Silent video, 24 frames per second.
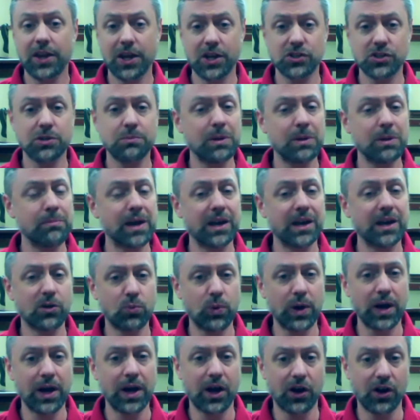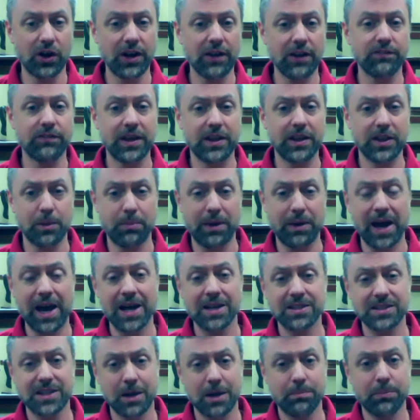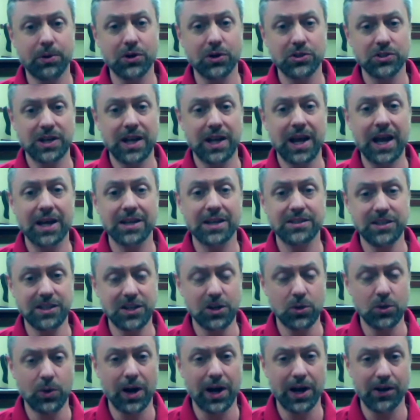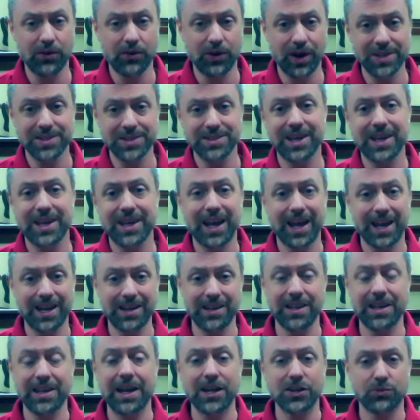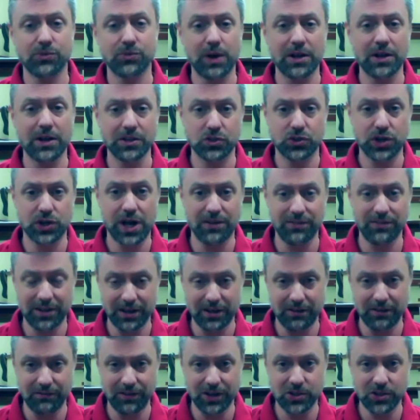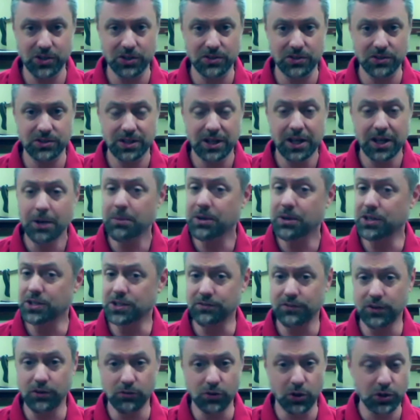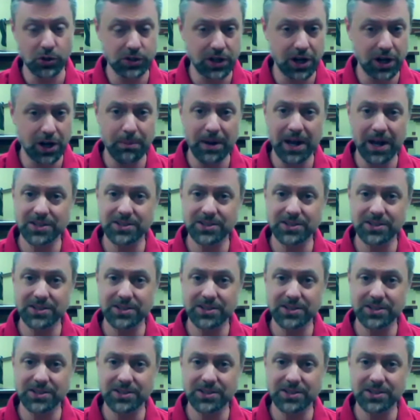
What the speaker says: they should be made aware if in the past that person had DUI arrests that ended as reckless driving convictions. Because if you've looked at our